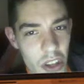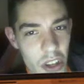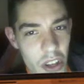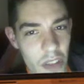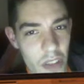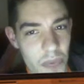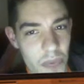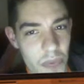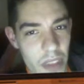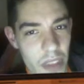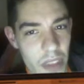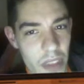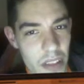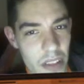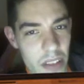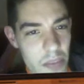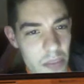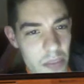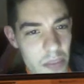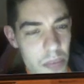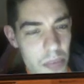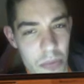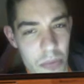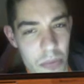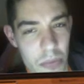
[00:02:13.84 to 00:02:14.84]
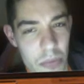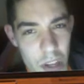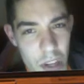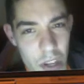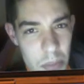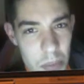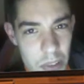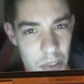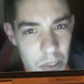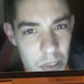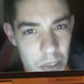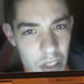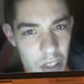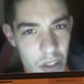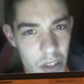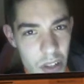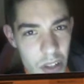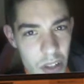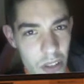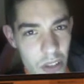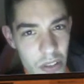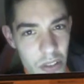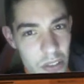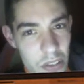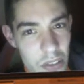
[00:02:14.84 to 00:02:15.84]
that's trespassing
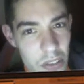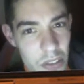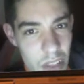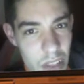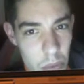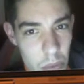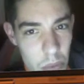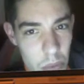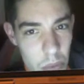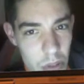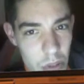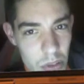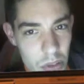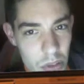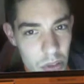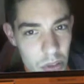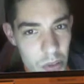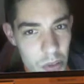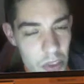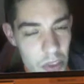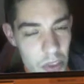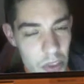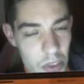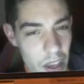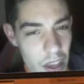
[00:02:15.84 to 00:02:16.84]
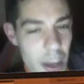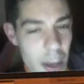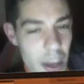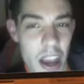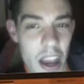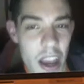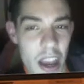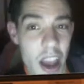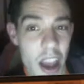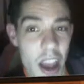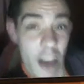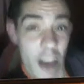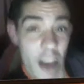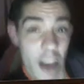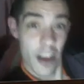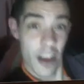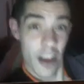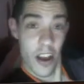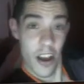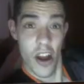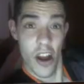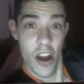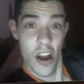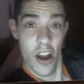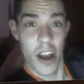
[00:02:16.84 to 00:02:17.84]
on someone else's thing.
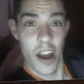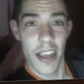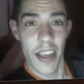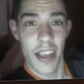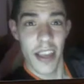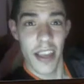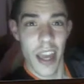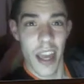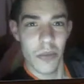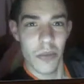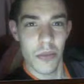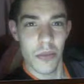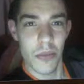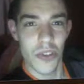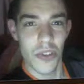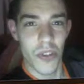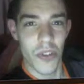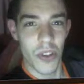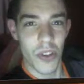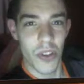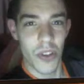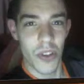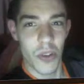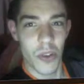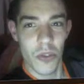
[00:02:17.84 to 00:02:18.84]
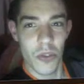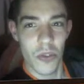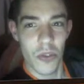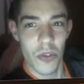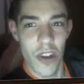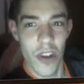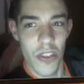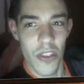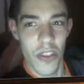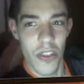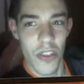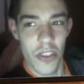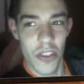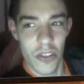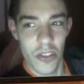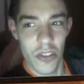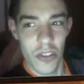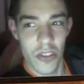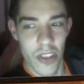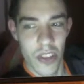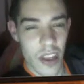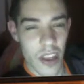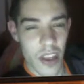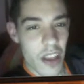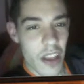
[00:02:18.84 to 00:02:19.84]
I came just for you to try to fix that.
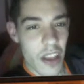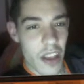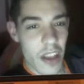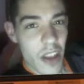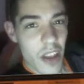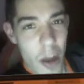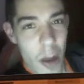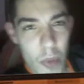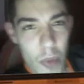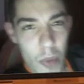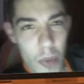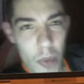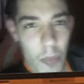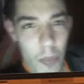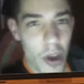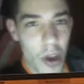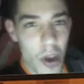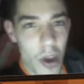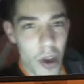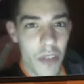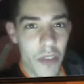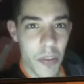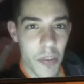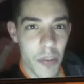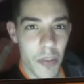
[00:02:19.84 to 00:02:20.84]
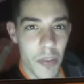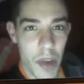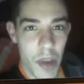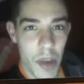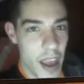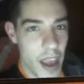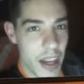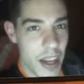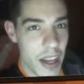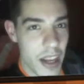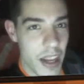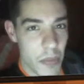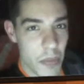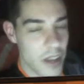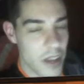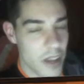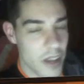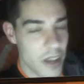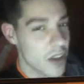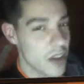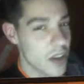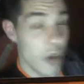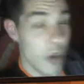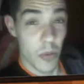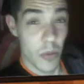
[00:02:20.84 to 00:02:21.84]
Now, I'm not perfect by any means.
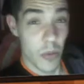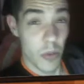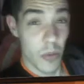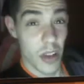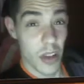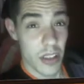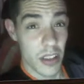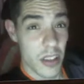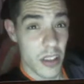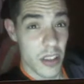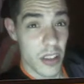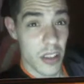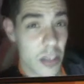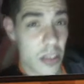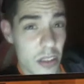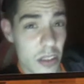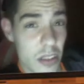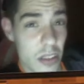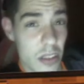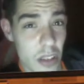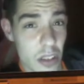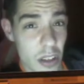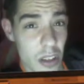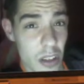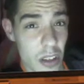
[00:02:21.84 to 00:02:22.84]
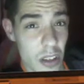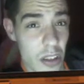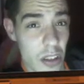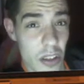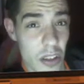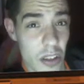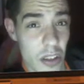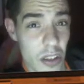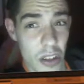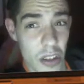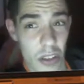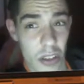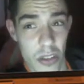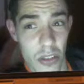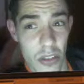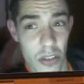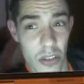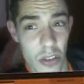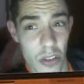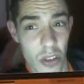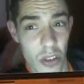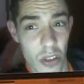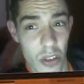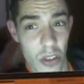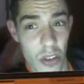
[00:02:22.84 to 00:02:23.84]
What I did, to
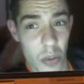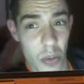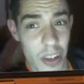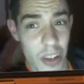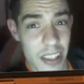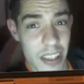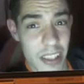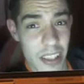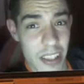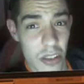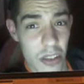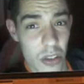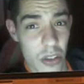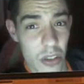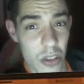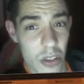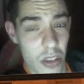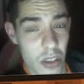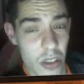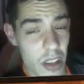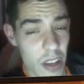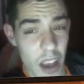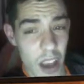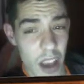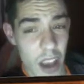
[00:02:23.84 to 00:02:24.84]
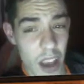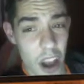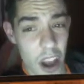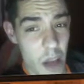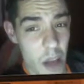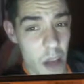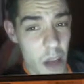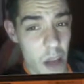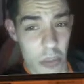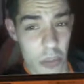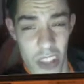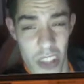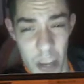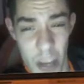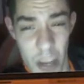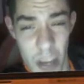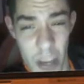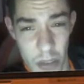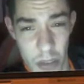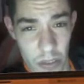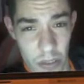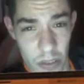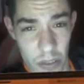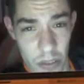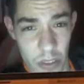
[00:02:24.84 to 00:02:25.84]
you, what I didn't do, okay, I'm ashamed
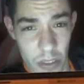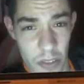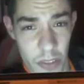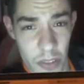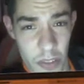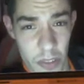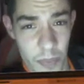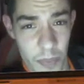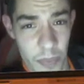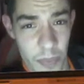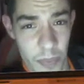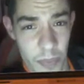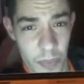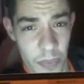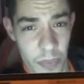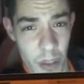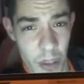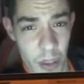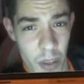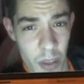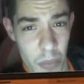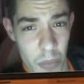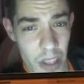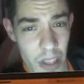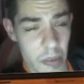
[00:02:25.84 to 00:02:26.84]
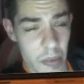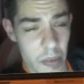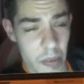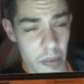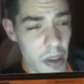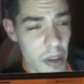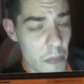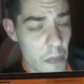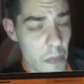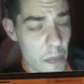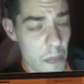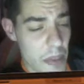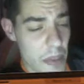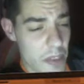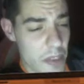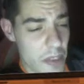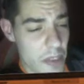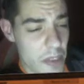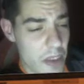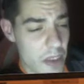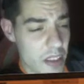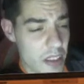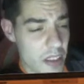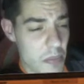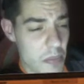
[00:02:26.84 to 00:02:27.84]
of. Believe me. But the fact of
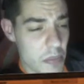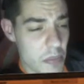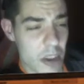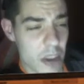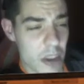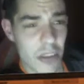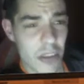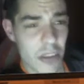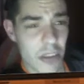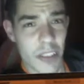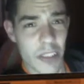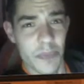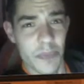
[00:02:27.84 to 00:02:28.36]
the matter is,